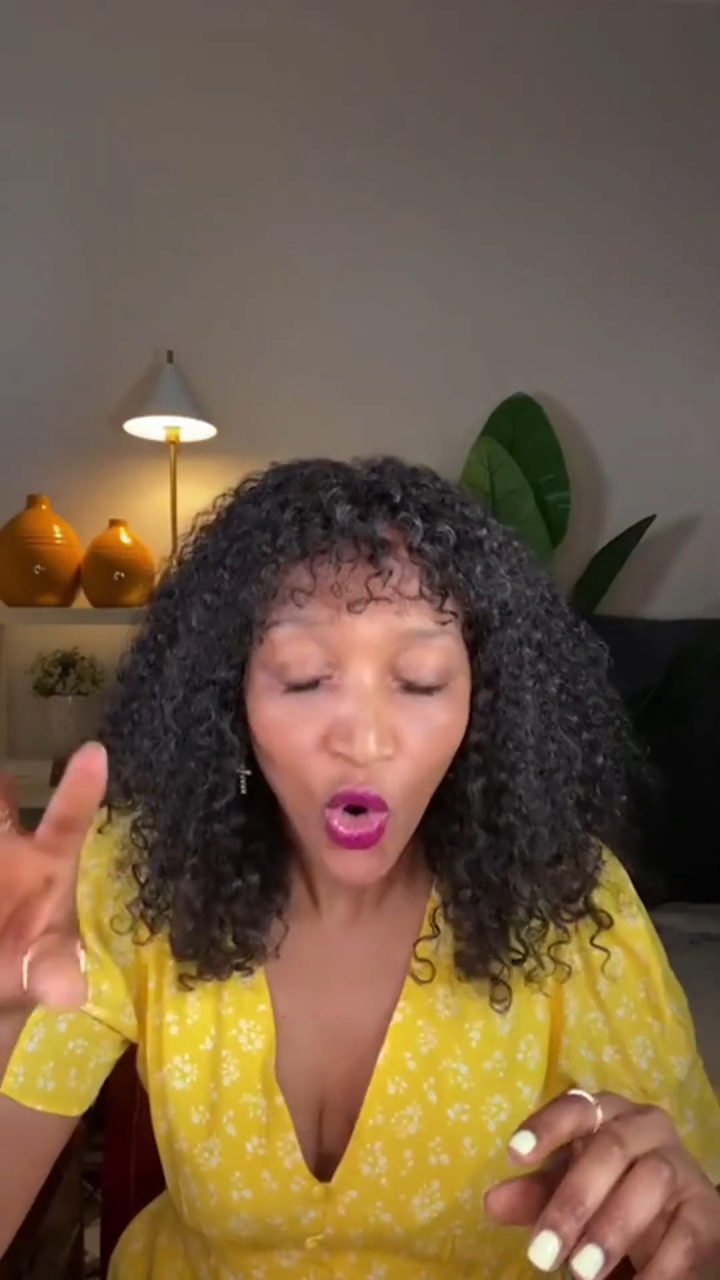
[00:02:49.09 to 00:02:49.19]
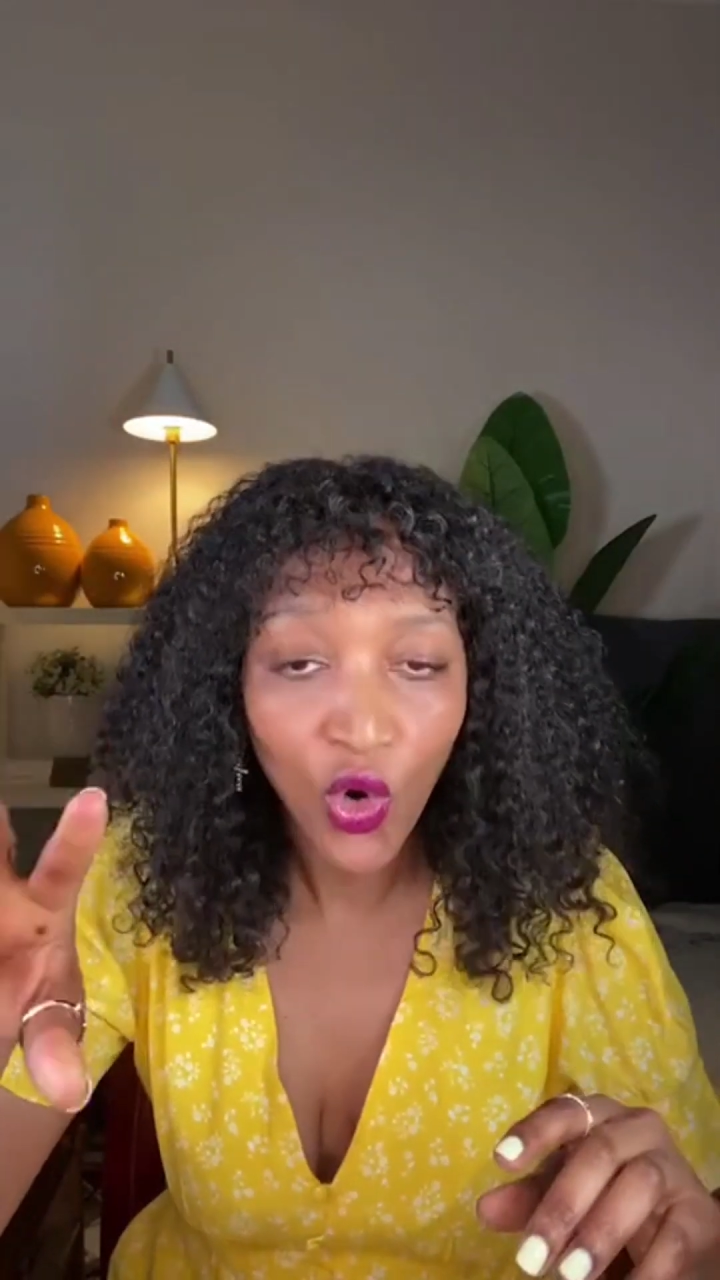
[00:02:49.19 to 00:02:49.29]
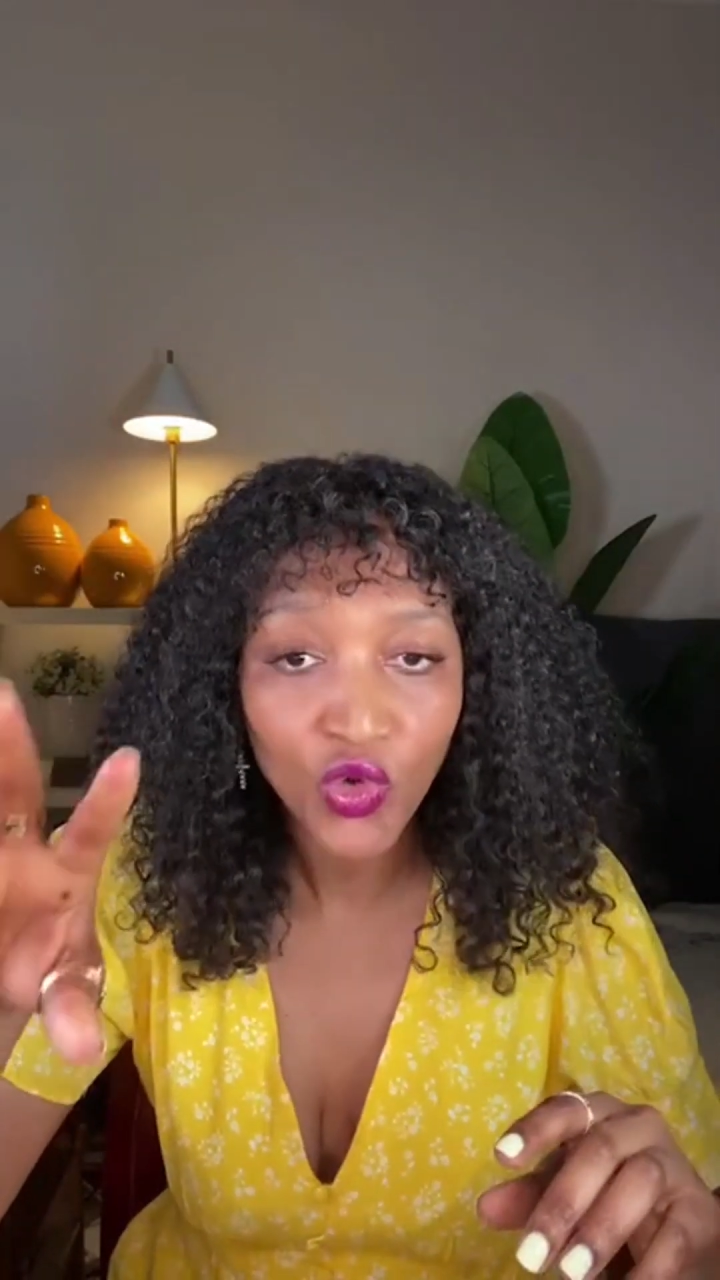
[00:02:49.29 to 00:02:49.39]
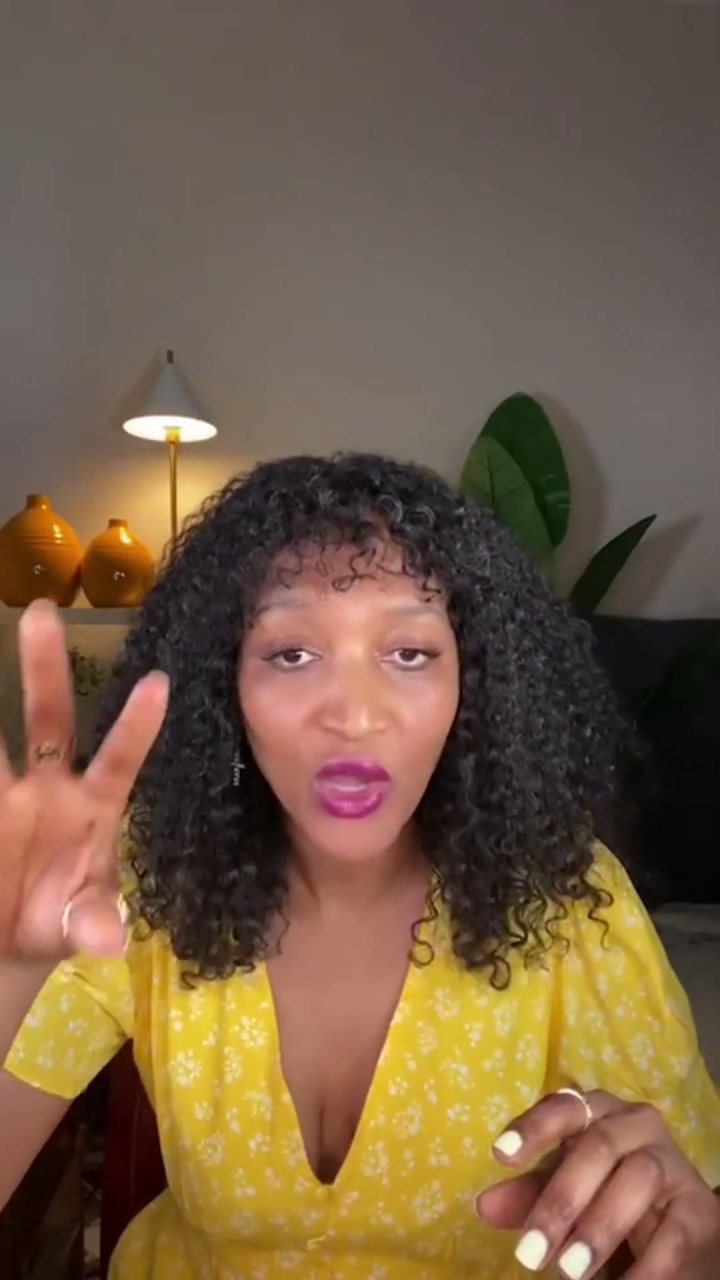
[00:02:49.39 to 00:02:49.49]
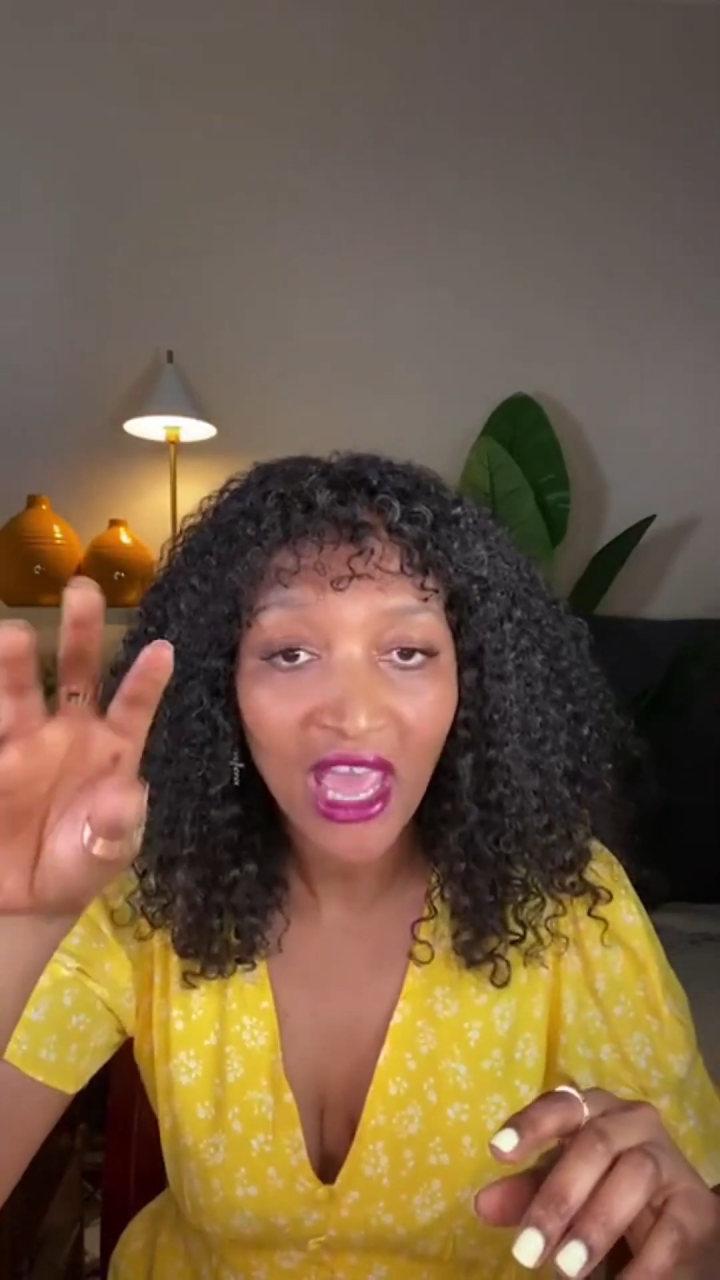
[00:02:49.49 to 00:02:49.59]

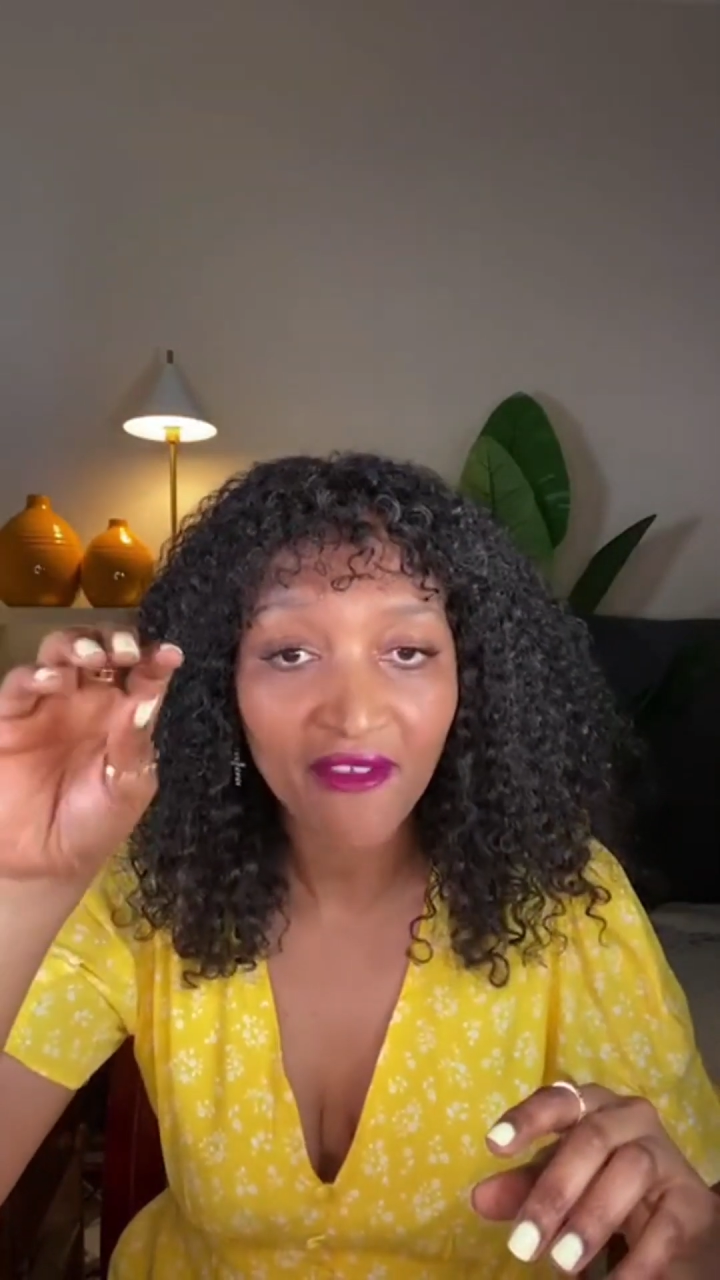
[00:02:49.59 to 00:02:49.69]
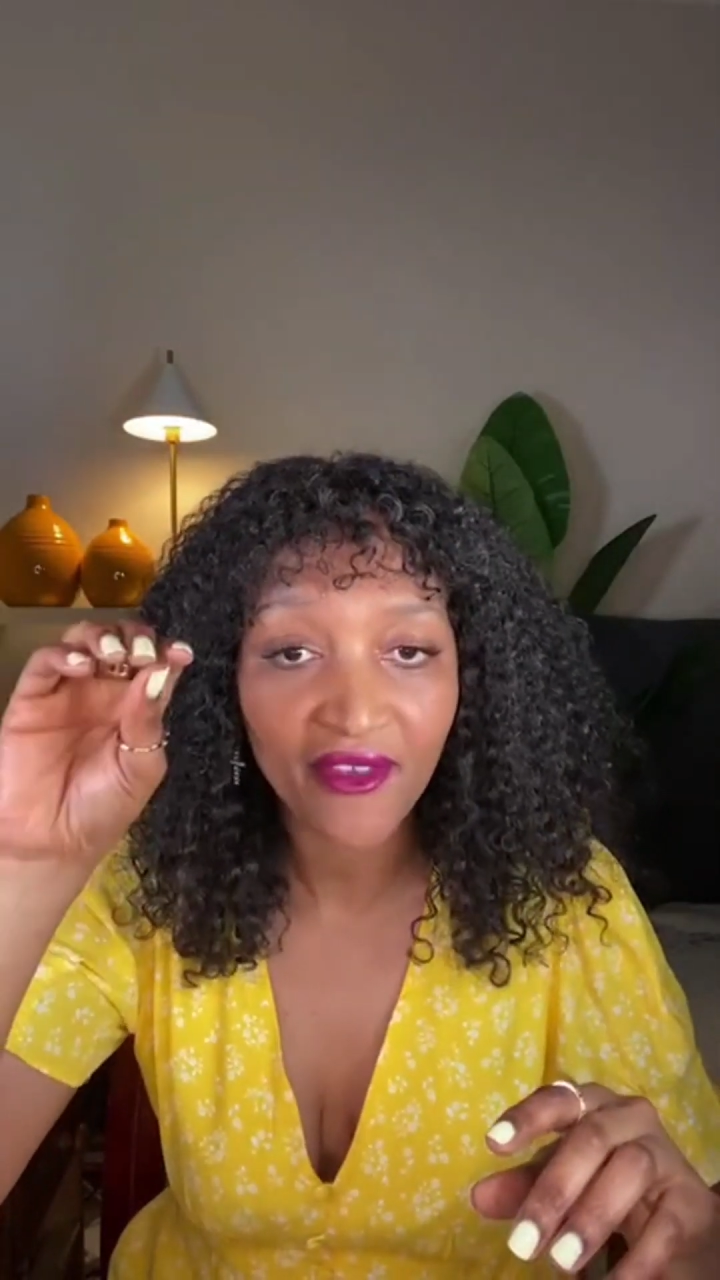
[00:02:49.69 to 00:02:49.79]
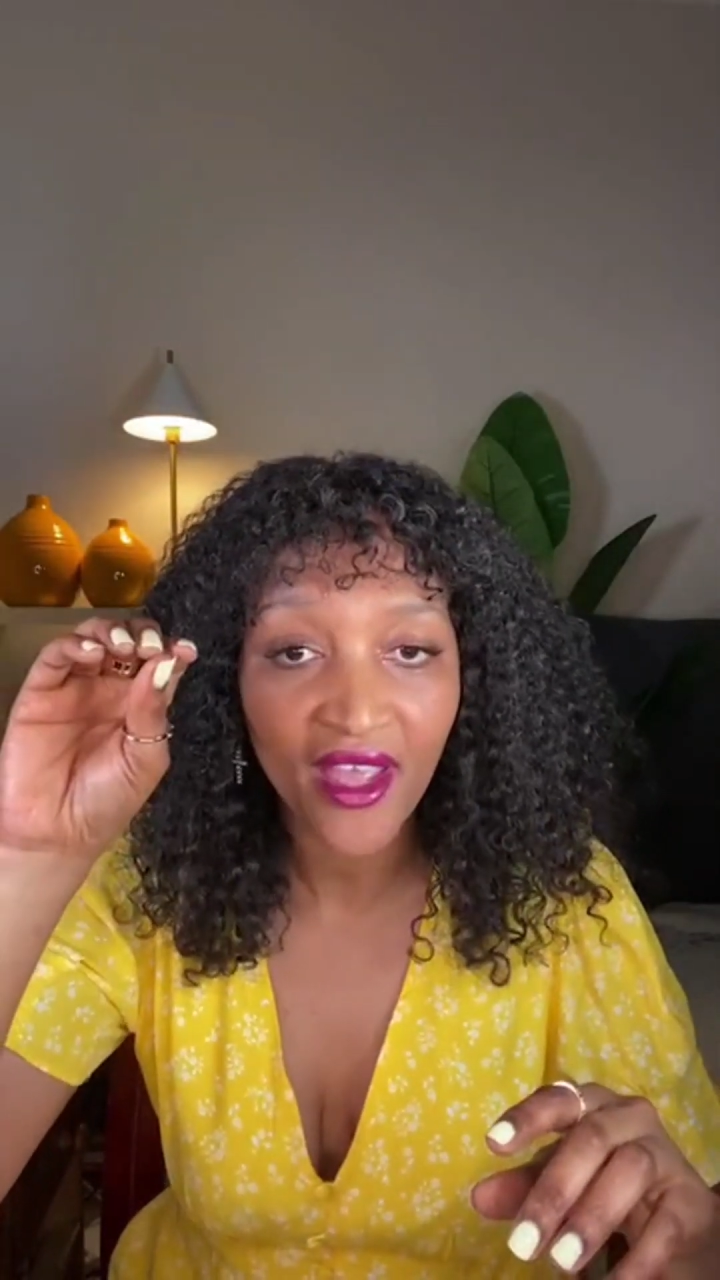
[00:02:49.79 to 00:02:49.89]
or to have